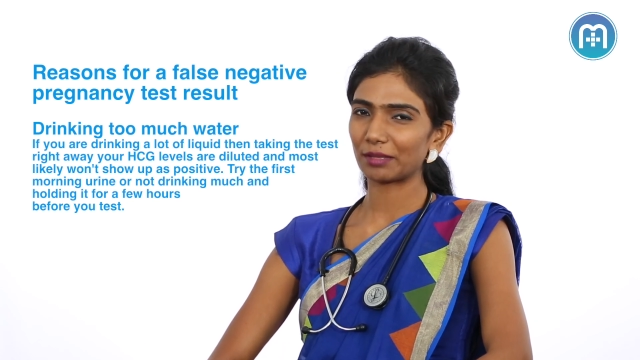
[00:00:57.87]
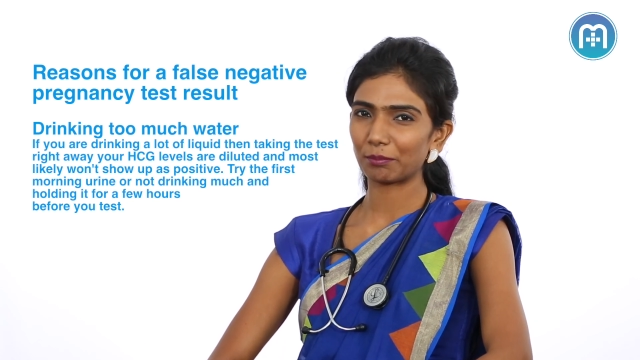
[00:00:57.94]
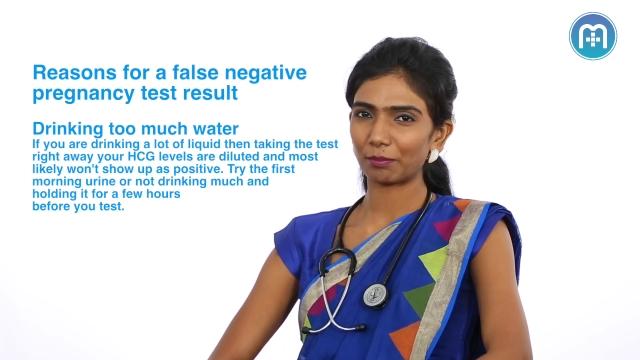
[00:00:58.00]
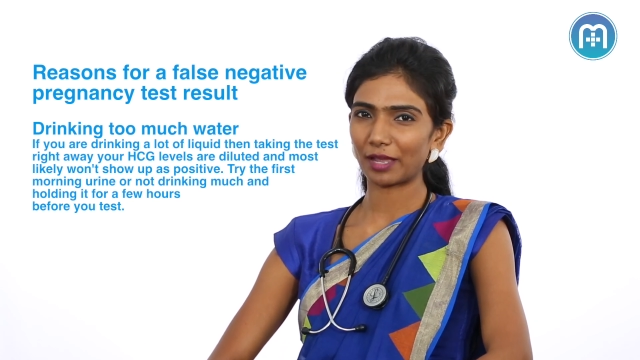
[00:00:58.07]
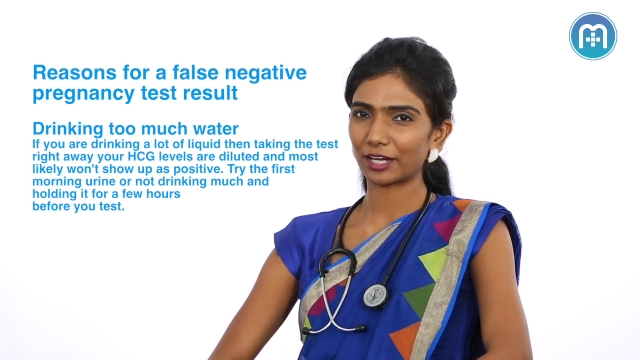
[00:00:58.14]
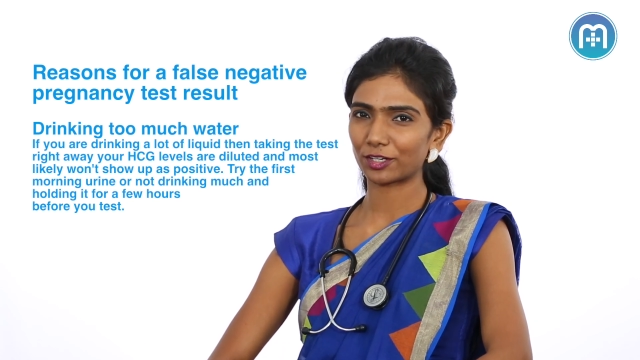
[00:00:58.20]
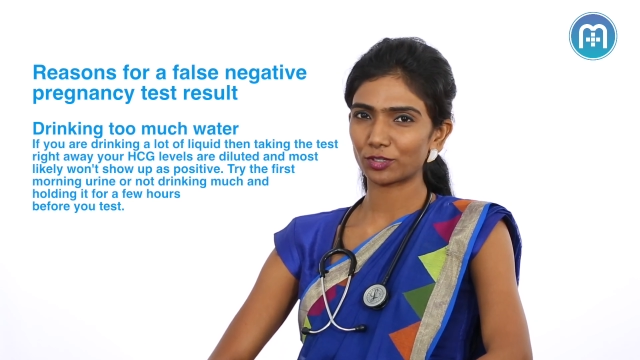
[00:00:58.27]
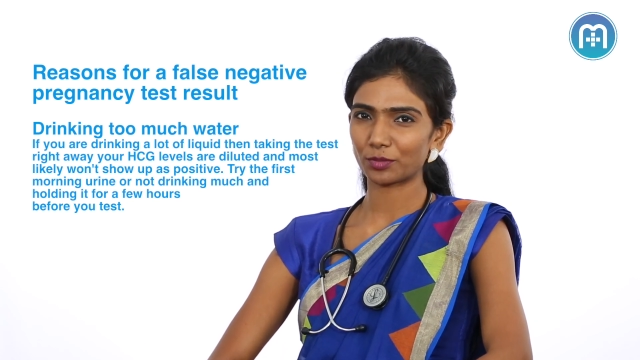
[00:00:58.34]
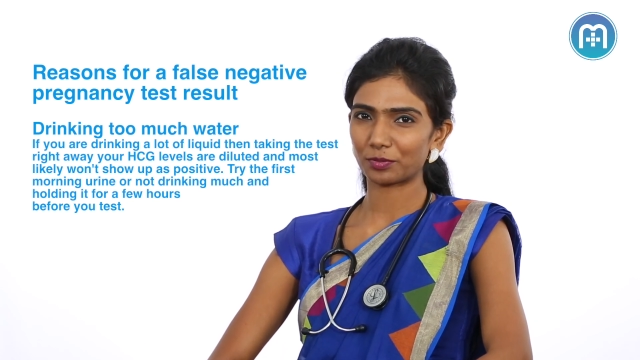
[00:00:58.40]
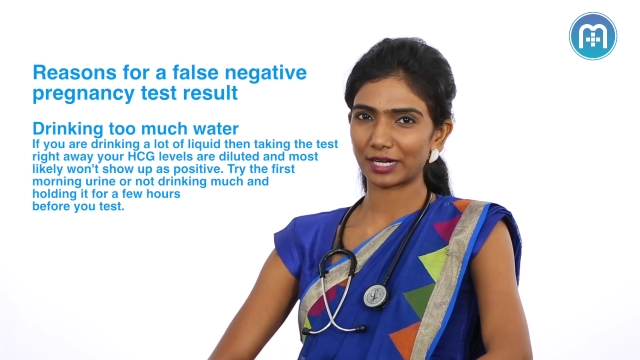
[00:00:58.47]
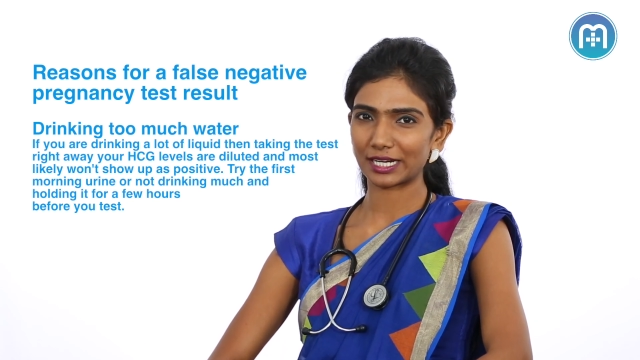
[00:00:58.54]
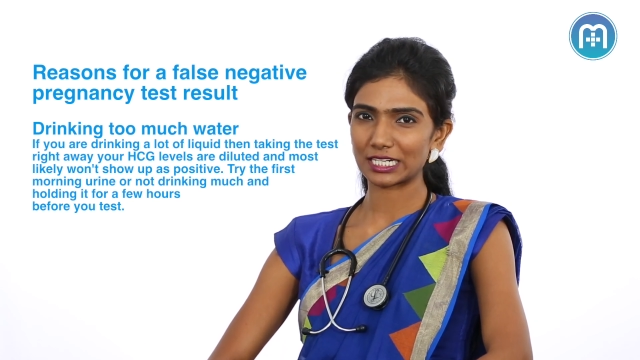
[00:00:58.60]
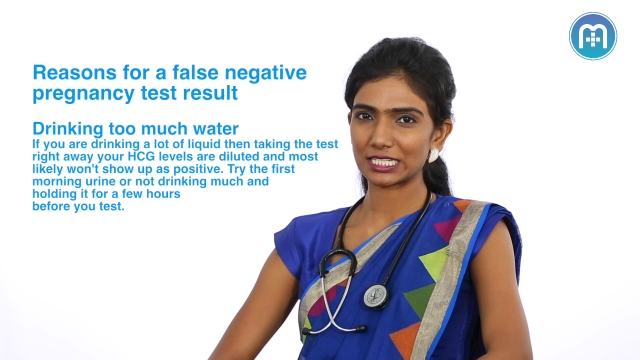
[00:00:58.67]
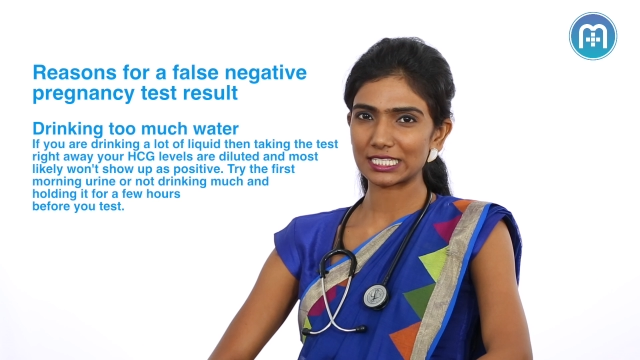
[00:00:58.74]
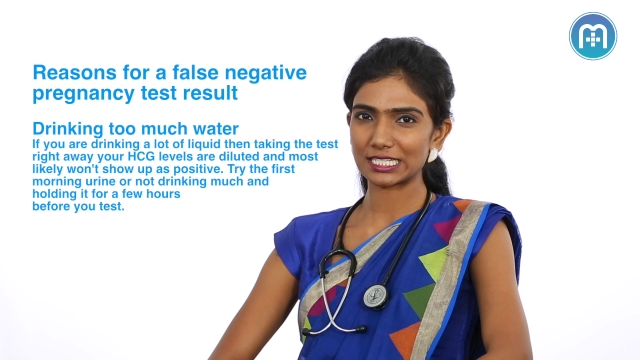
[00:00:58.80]
impact your
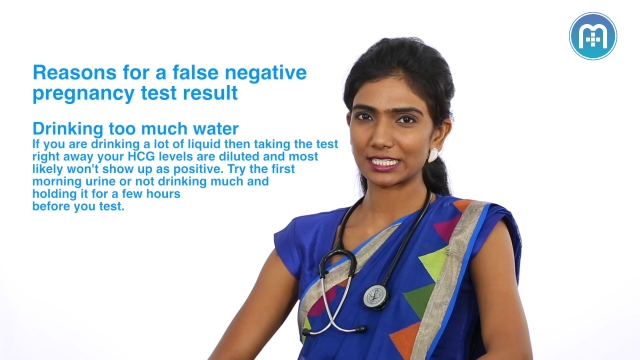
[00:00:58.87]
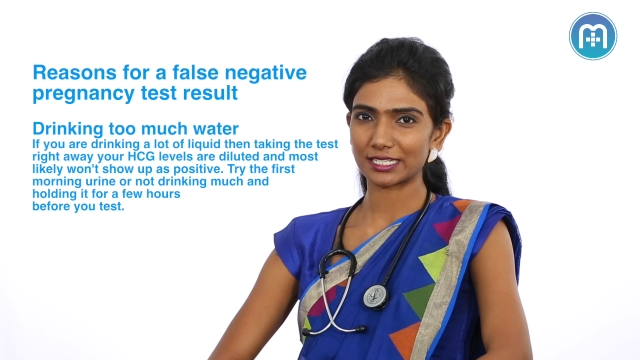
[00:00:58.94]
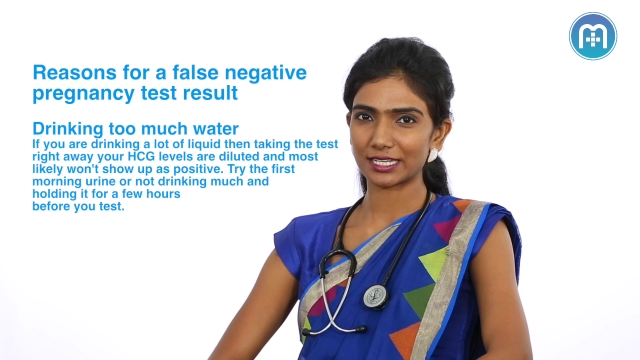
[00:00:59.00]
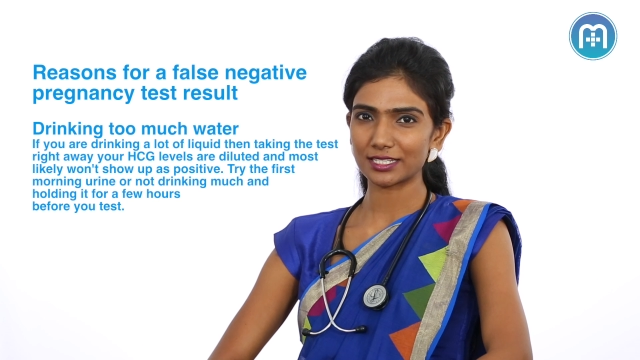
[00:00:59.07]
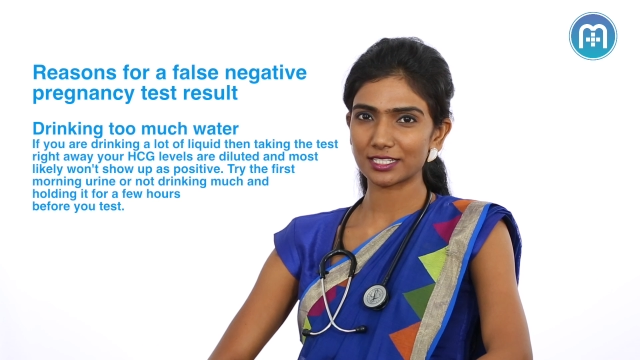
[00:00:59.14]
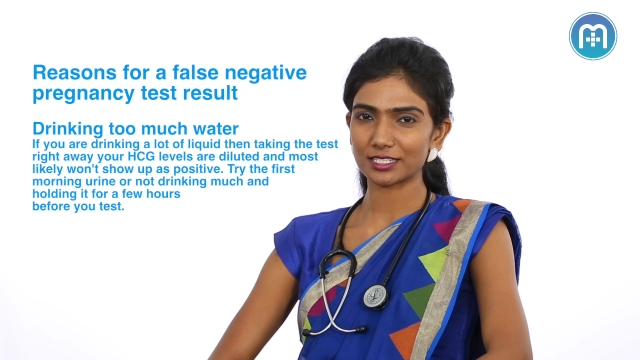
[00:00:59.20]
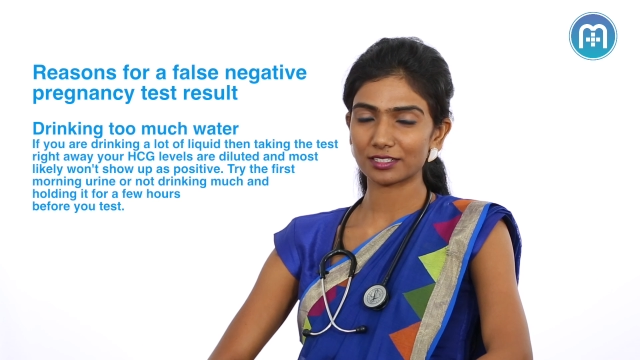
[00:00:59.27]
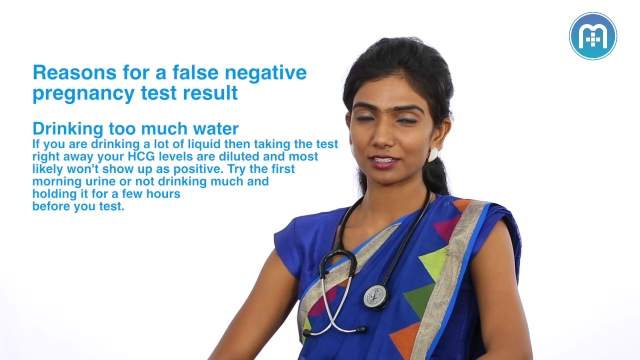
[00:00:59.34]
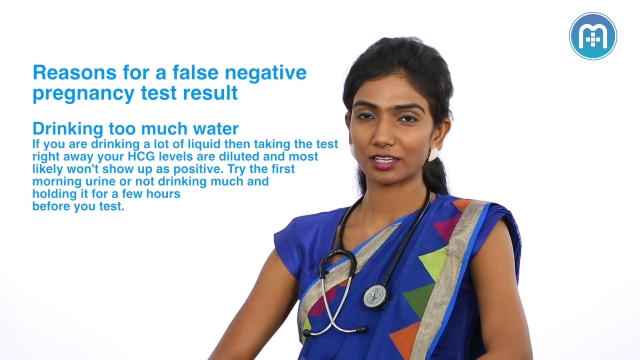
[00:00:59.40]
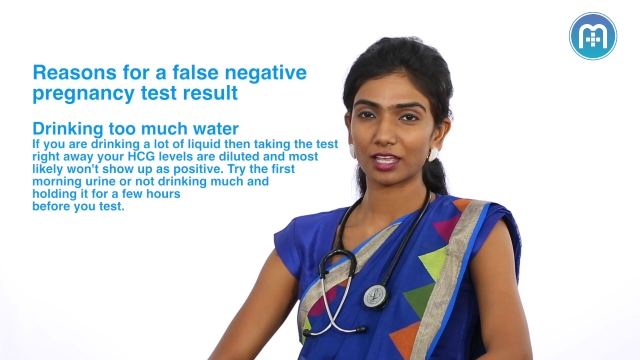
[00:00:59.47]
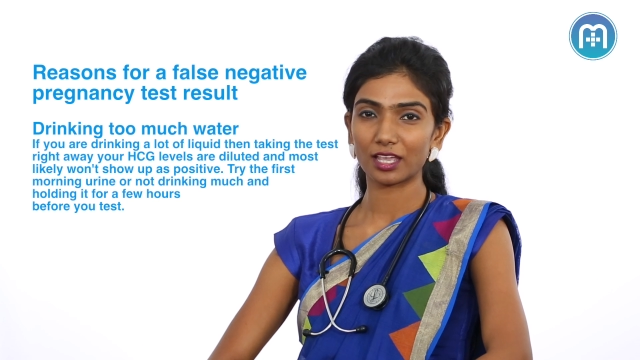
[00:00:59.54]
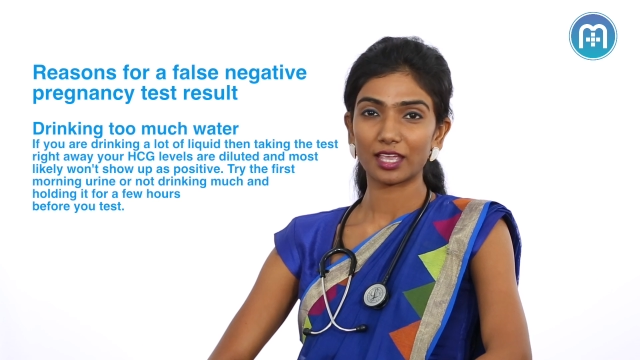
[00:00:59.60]
pregnancy test